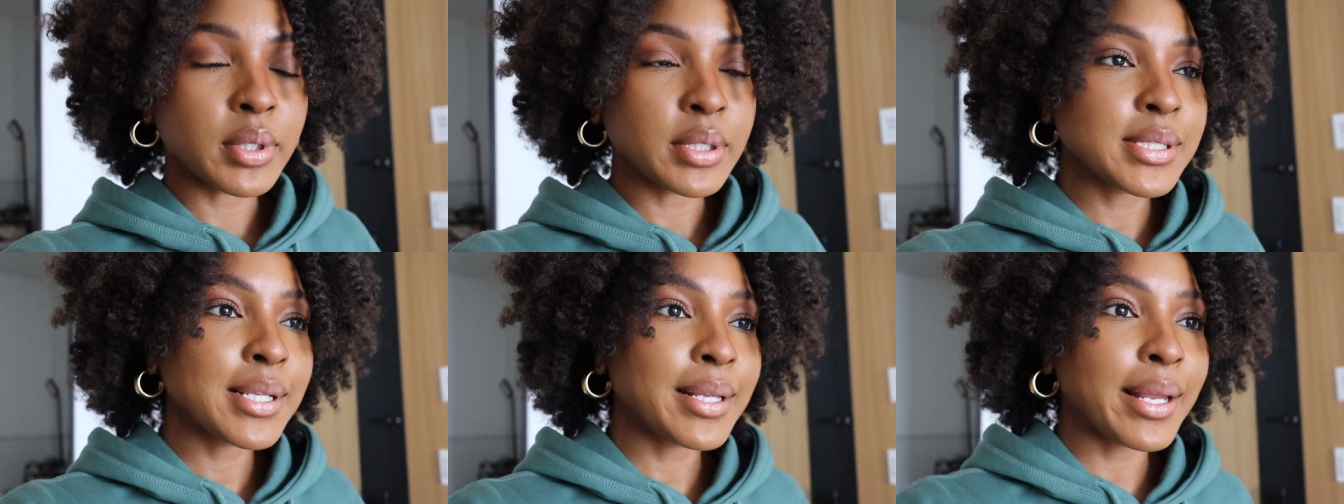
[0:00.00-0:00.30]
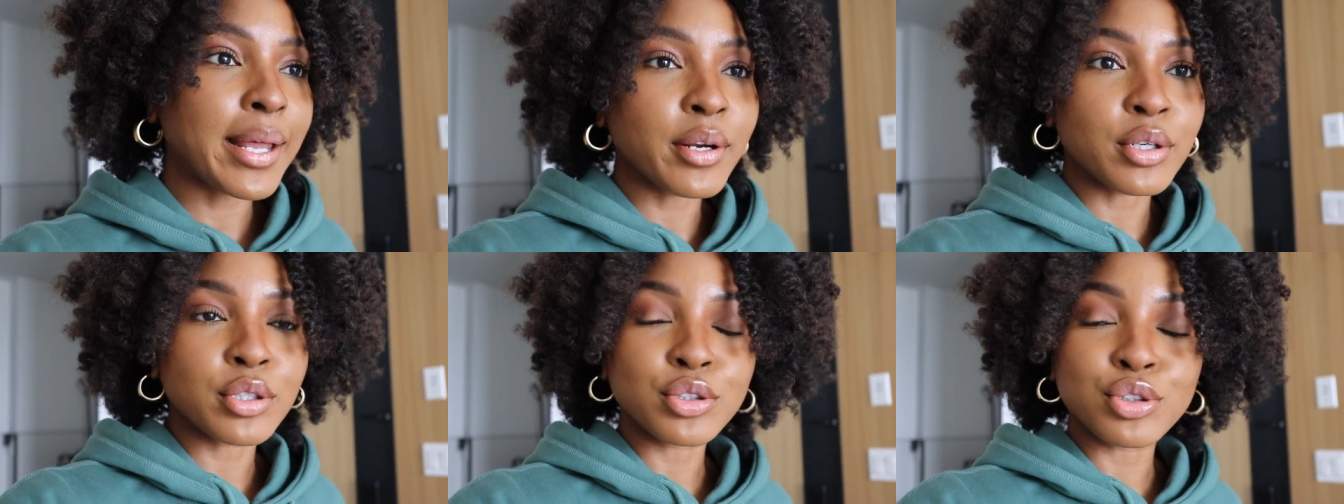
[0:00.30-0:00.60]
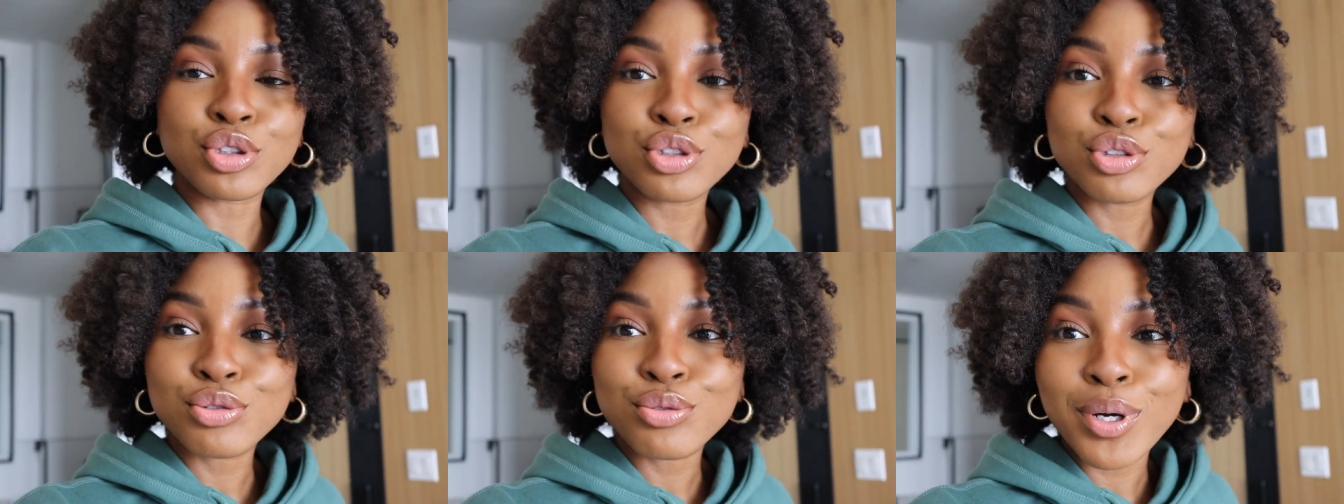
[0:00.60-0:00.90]
It's a lot of
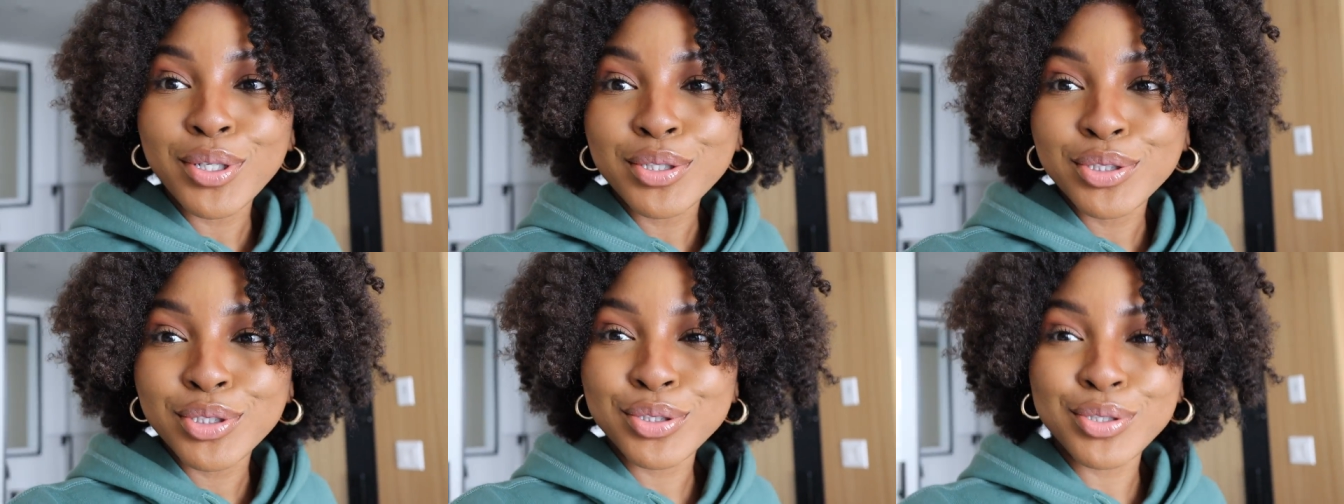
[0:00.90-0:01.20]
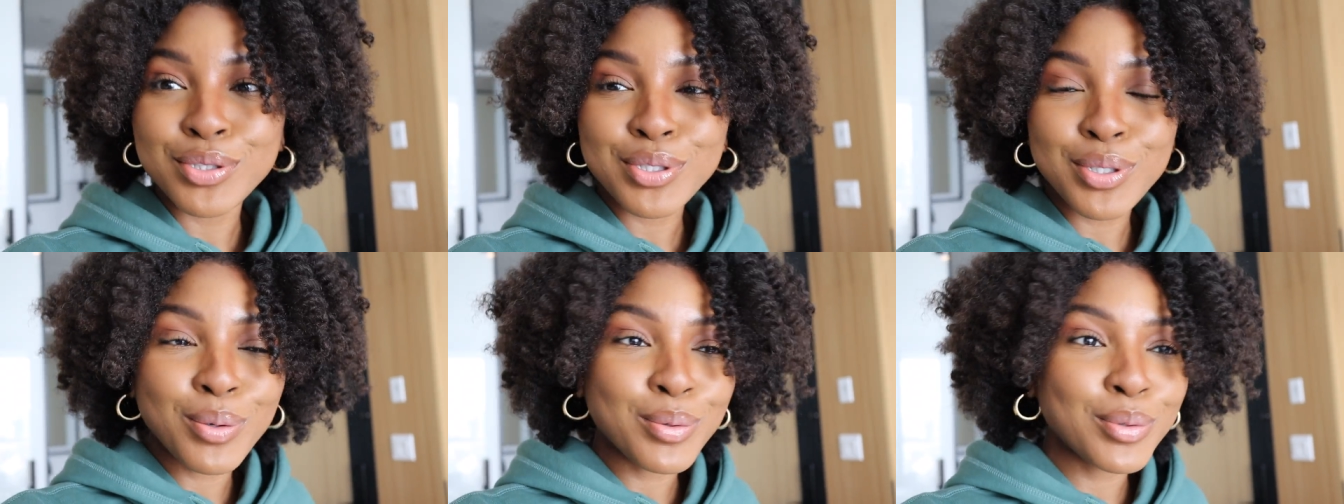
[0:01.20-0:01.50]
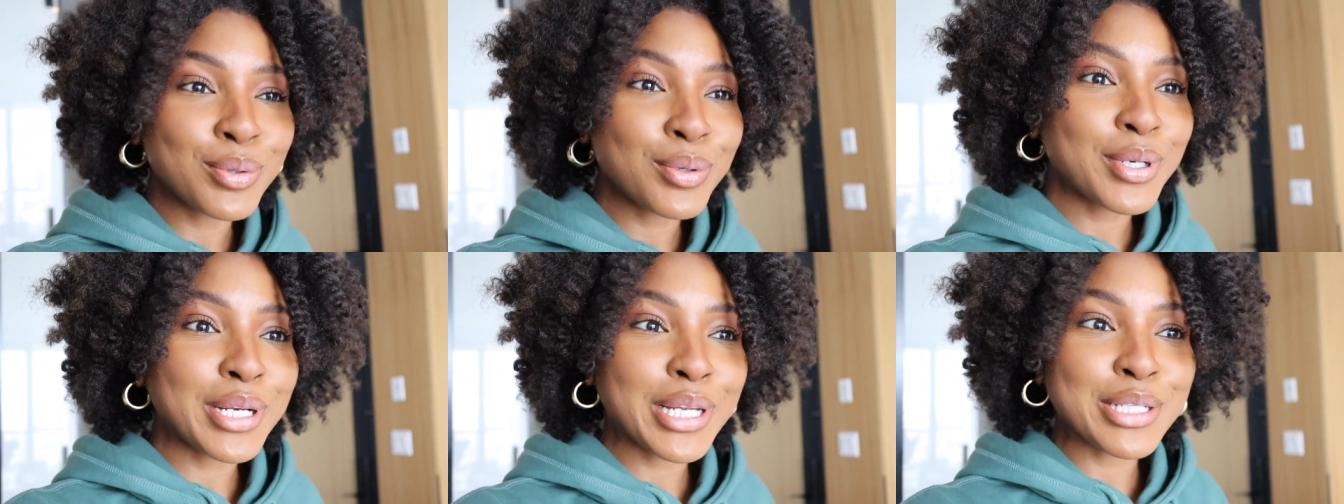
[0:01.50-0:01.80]
constructions
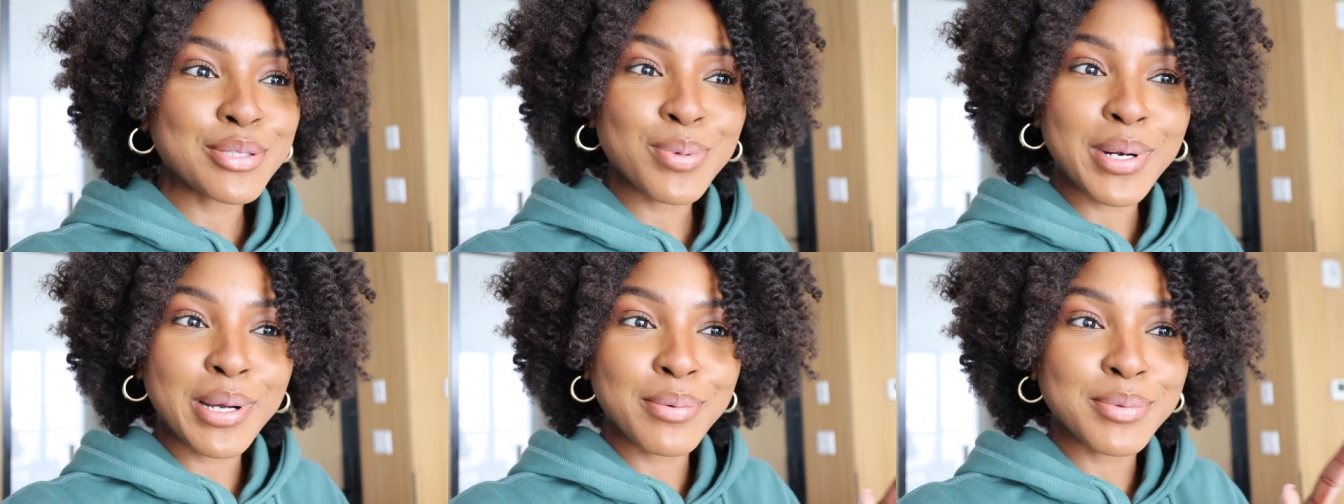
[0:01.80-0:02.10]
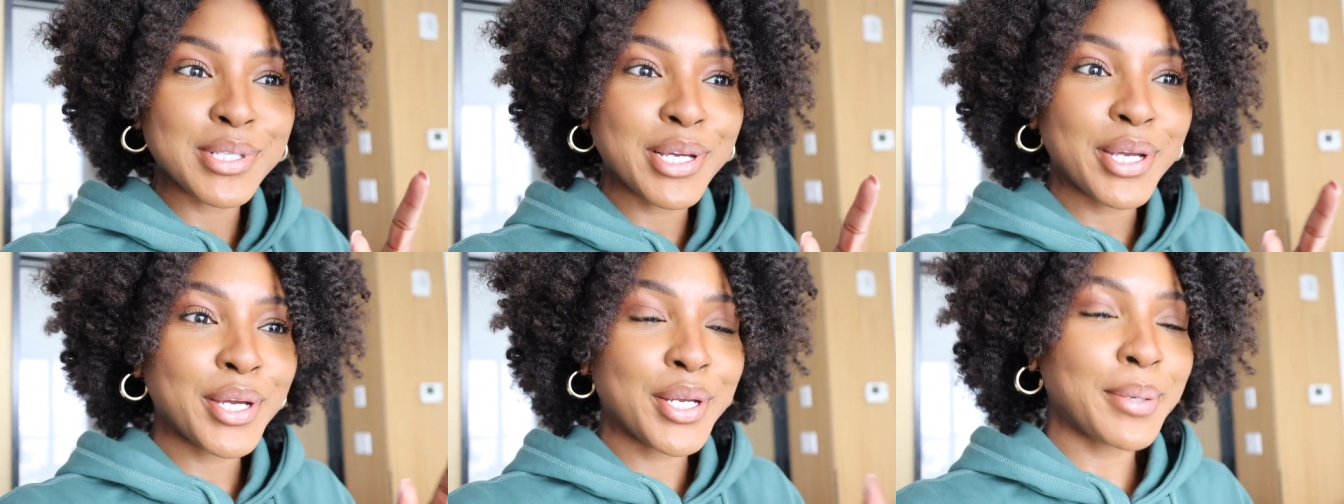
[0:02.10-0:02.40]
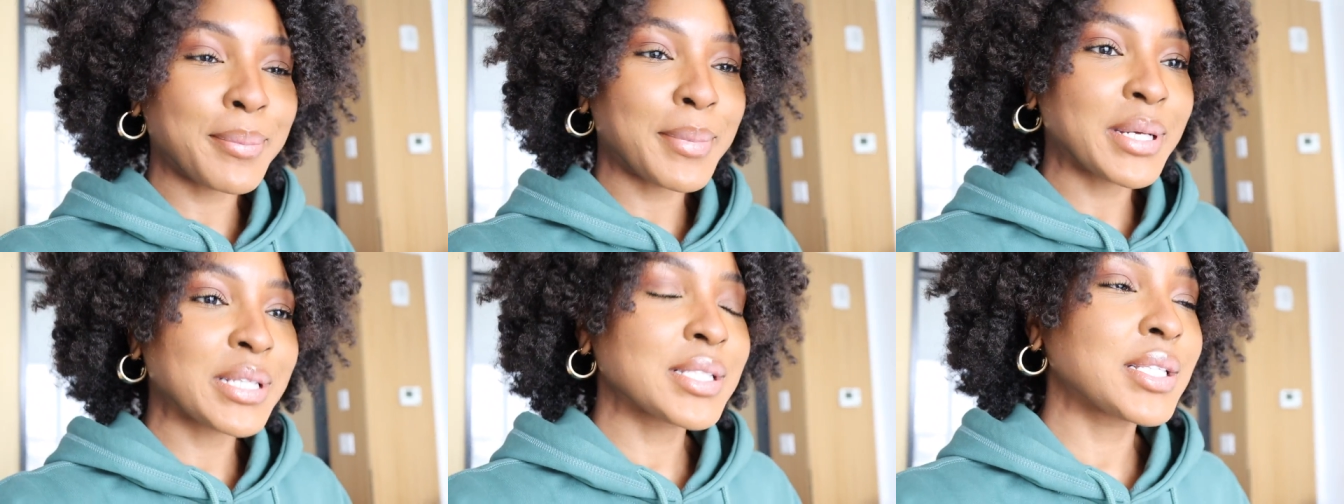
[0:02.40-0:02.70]
going on. That's what I was hearing
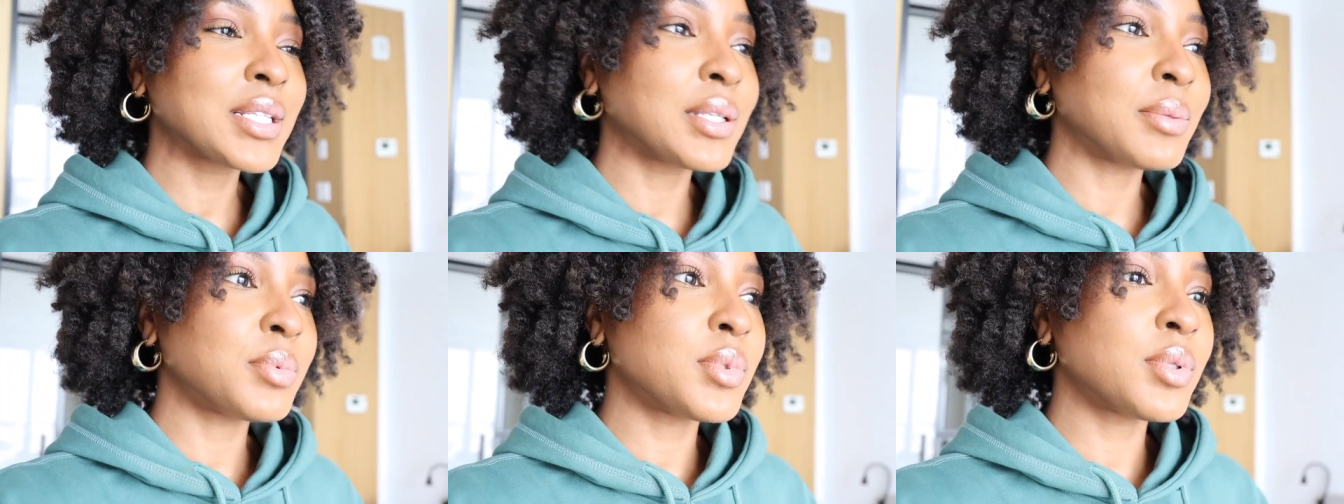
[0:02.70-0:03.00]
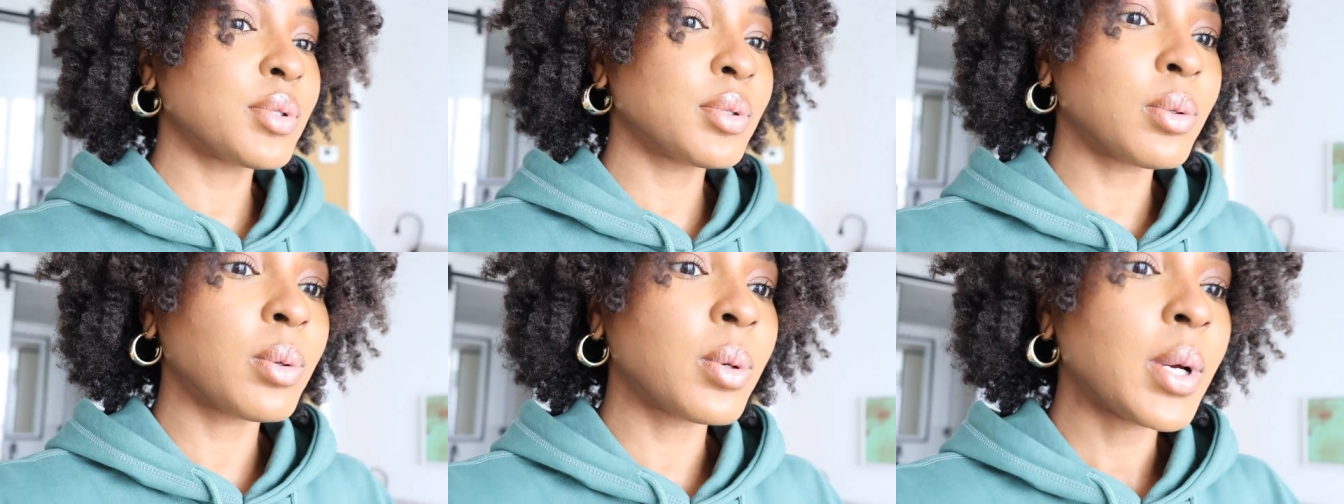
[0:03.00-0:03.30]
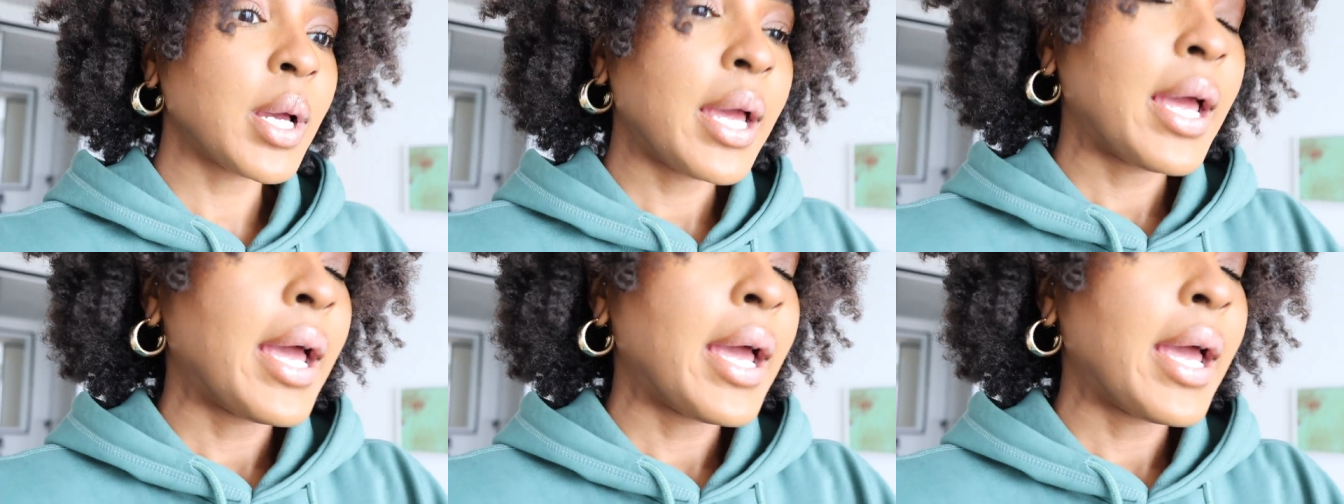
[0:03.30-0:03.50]
in my sleep too.